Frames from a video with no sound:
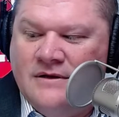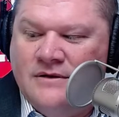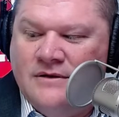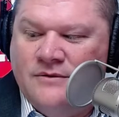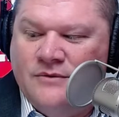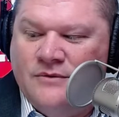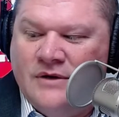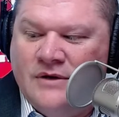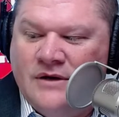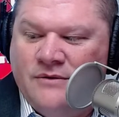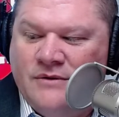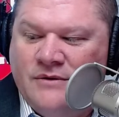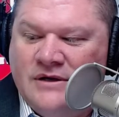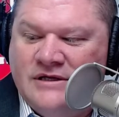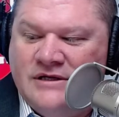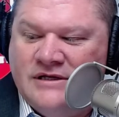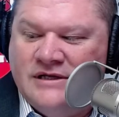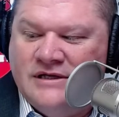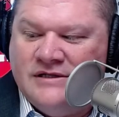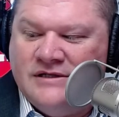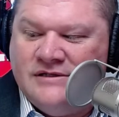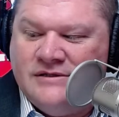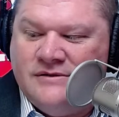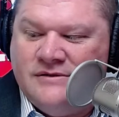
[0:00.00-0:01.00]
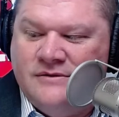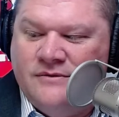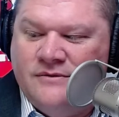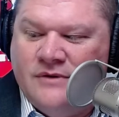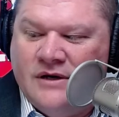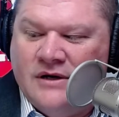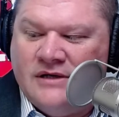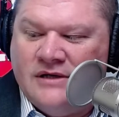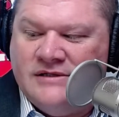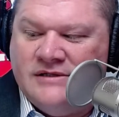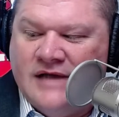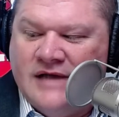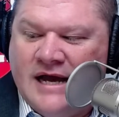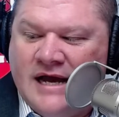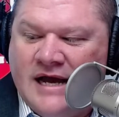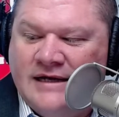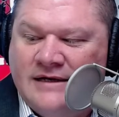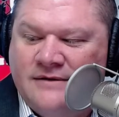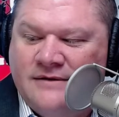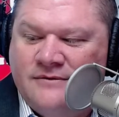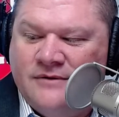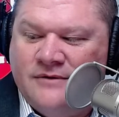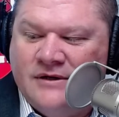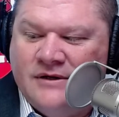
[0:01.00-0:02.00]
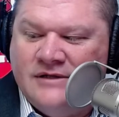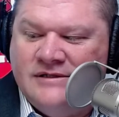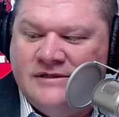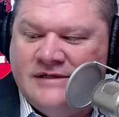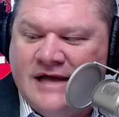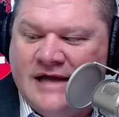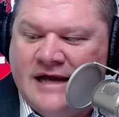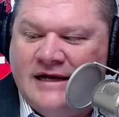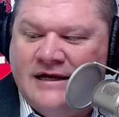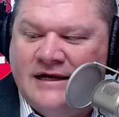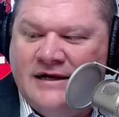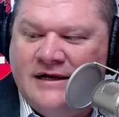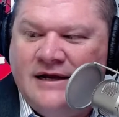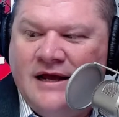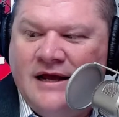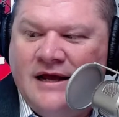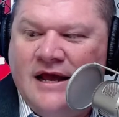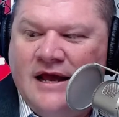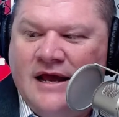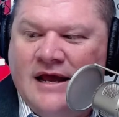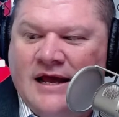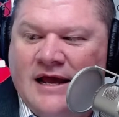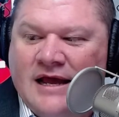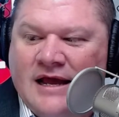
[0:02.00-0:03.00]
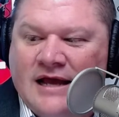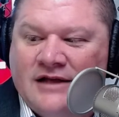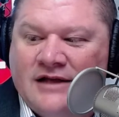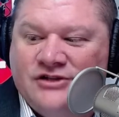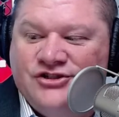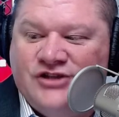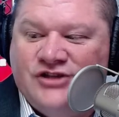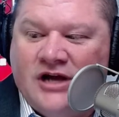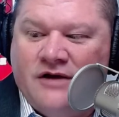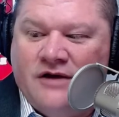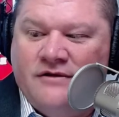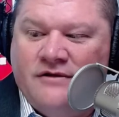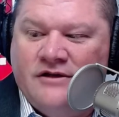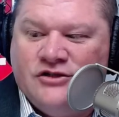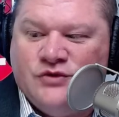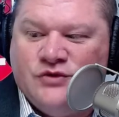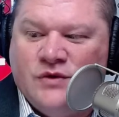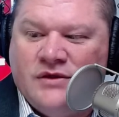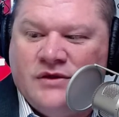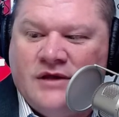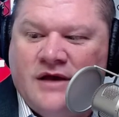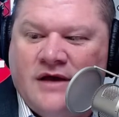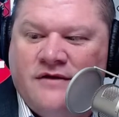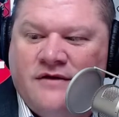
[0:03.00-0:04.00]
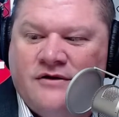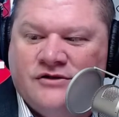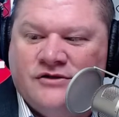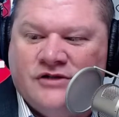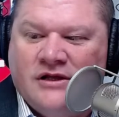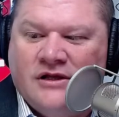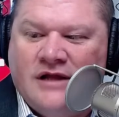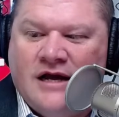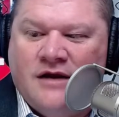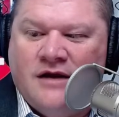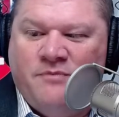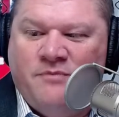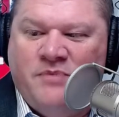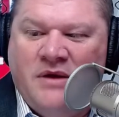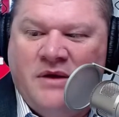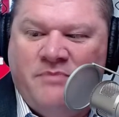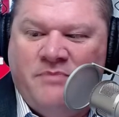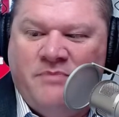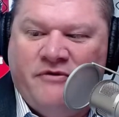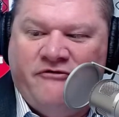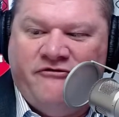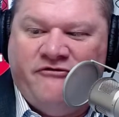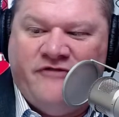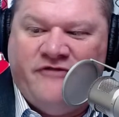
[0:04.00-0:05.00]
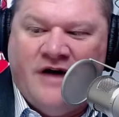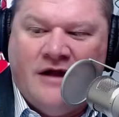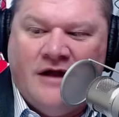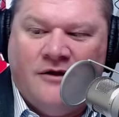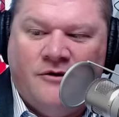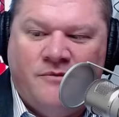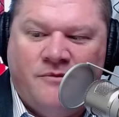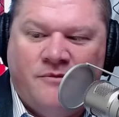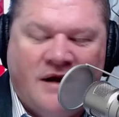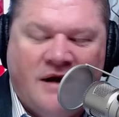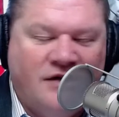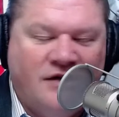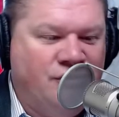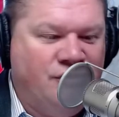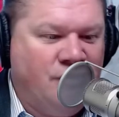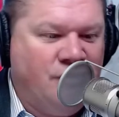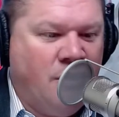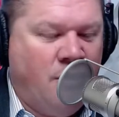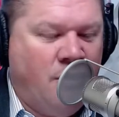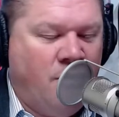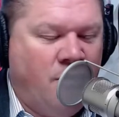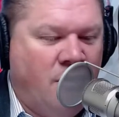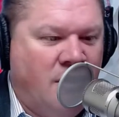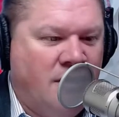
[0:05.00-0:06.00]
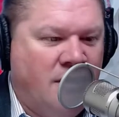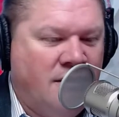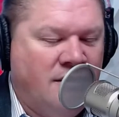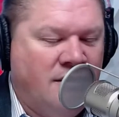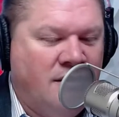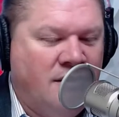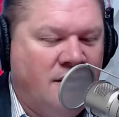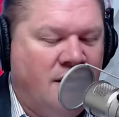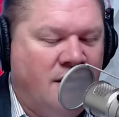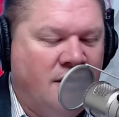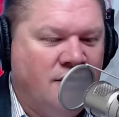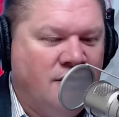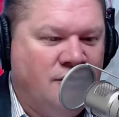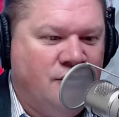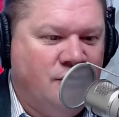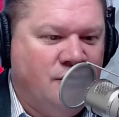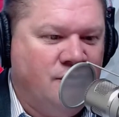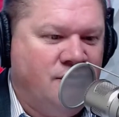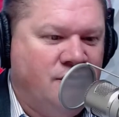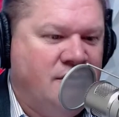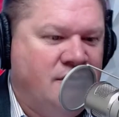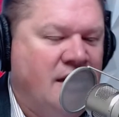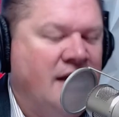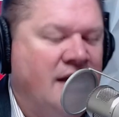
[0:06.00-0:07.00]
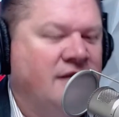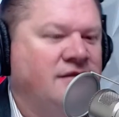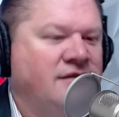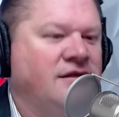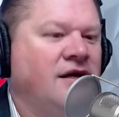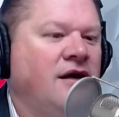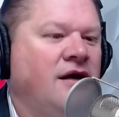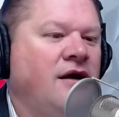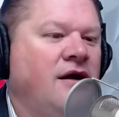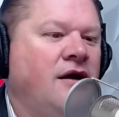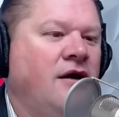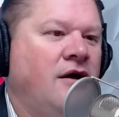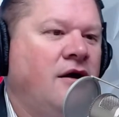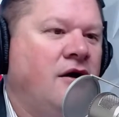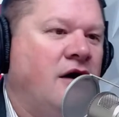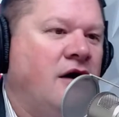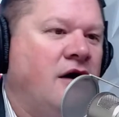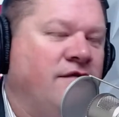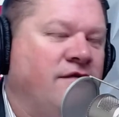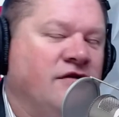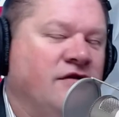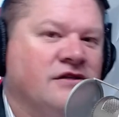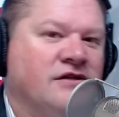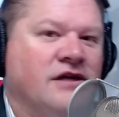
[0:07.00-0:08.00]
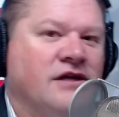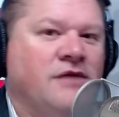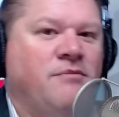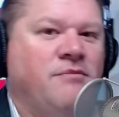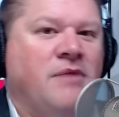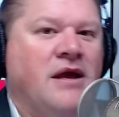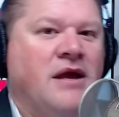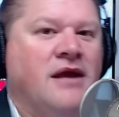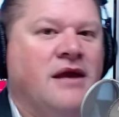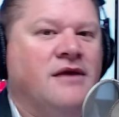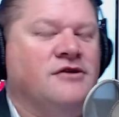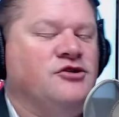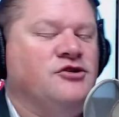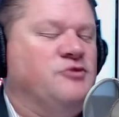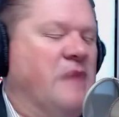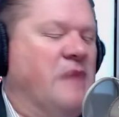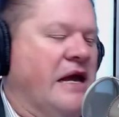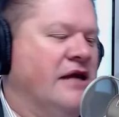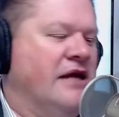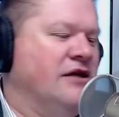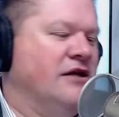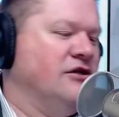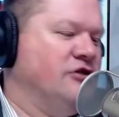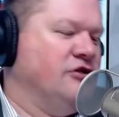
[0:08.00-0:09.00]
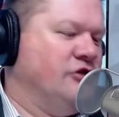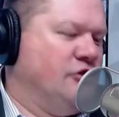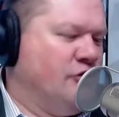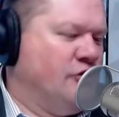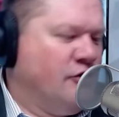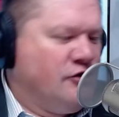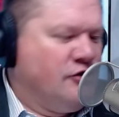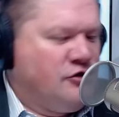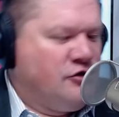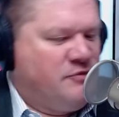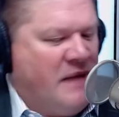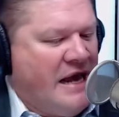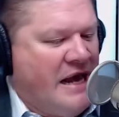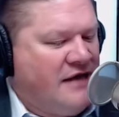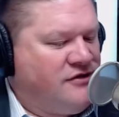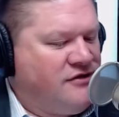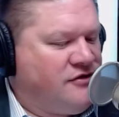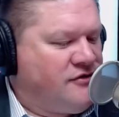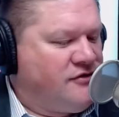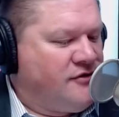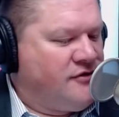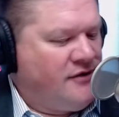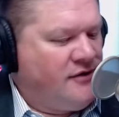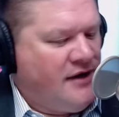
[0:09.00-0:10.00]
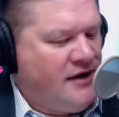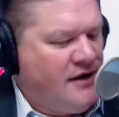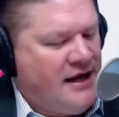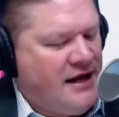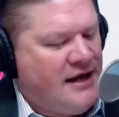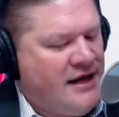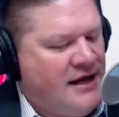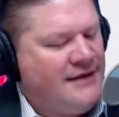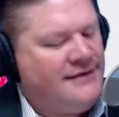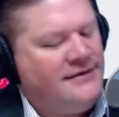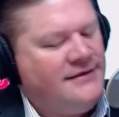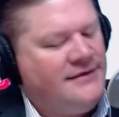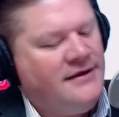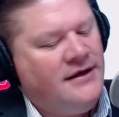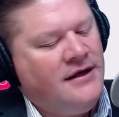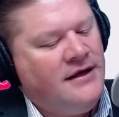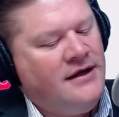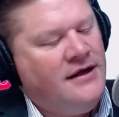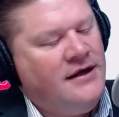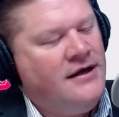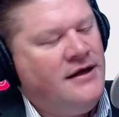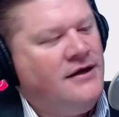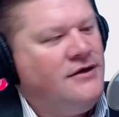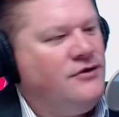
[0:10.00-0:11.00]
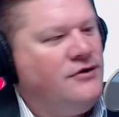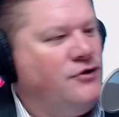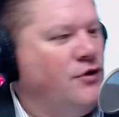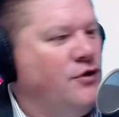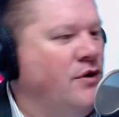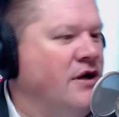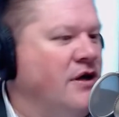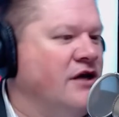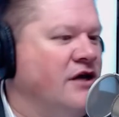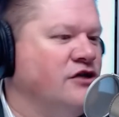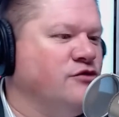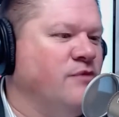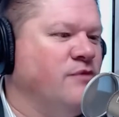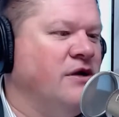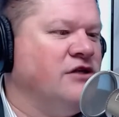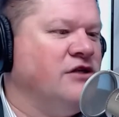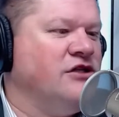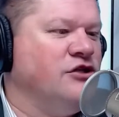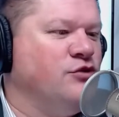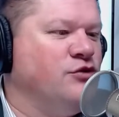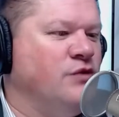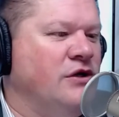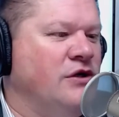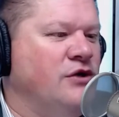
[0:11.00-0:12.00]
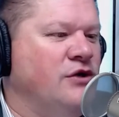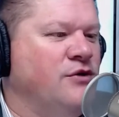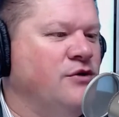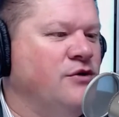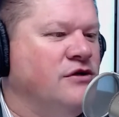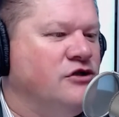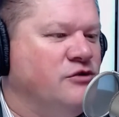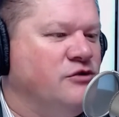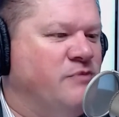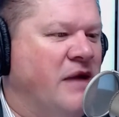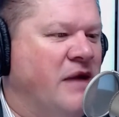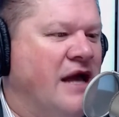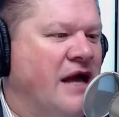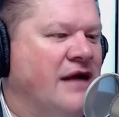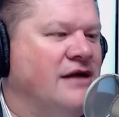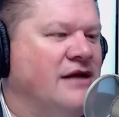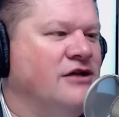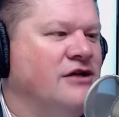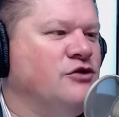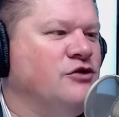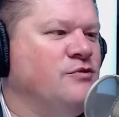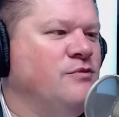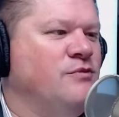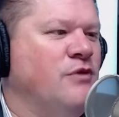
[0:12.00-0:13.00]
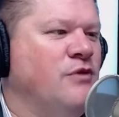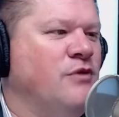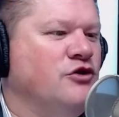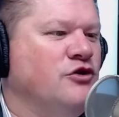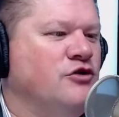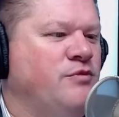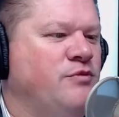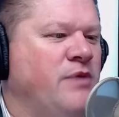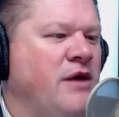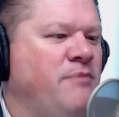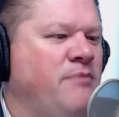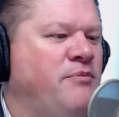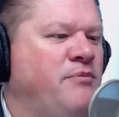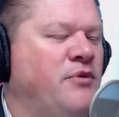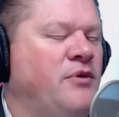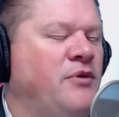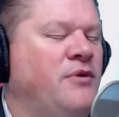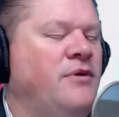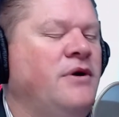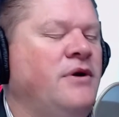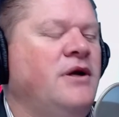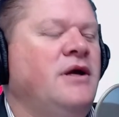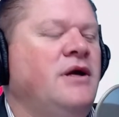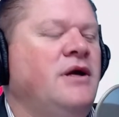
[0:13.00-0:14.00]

We're excited. We're excited. And share this with others. A lot of people follow my show on Tuesdays. Obviously, being a Spanish church pastor and doing as much as we do in Spanish, most people,